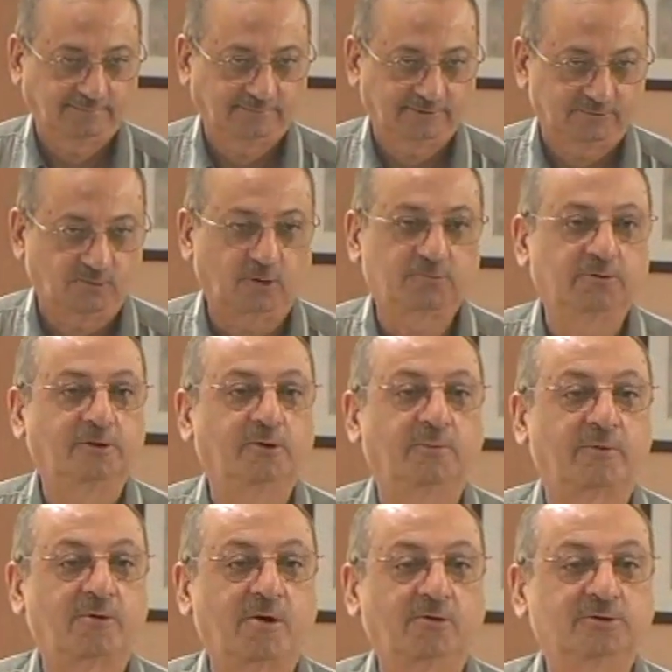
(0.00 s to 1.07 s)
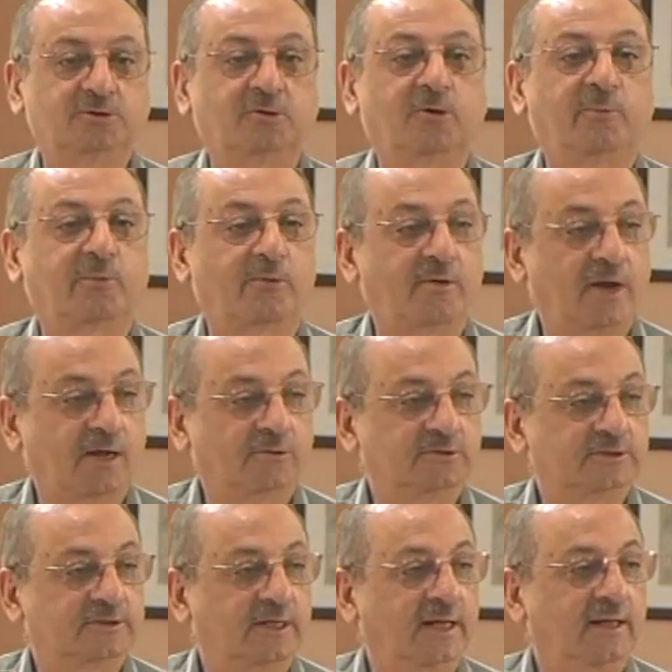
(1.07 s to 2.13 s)
What will you pronounce? You will pronounce
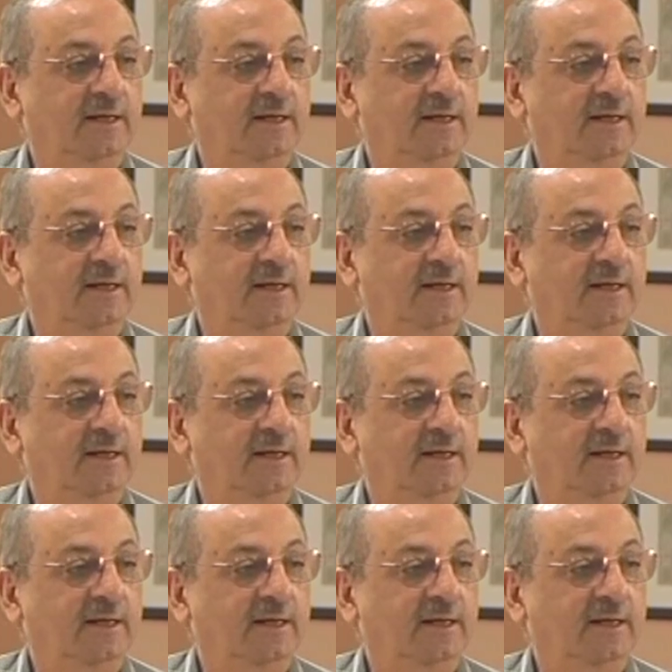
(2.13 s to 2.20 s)
the